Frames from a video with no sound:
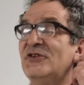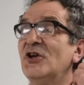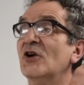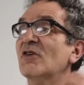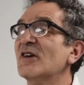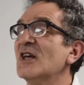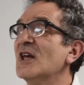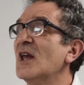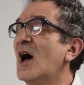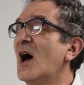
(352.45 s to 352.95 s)
You're
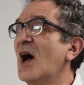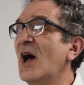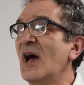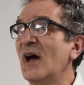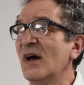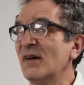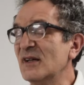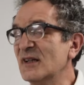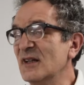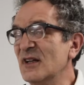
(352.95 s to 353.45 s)
a
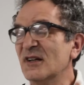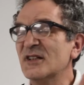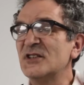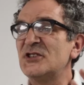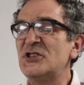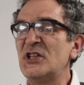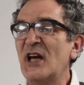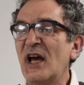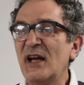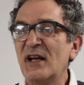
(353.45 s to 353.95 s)
liar, you're a
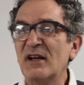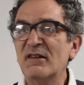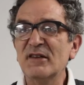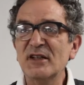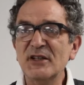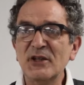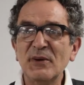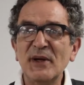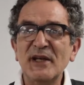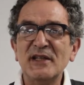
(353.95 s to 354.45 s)
shagger,
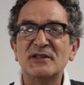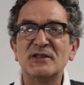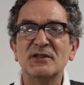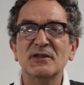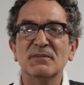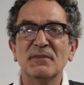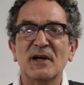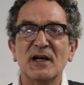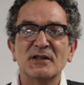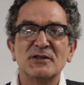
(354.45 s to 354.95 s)
and you eat too
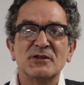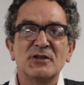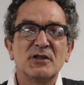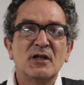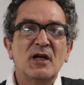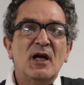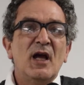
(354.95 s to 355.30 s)
much.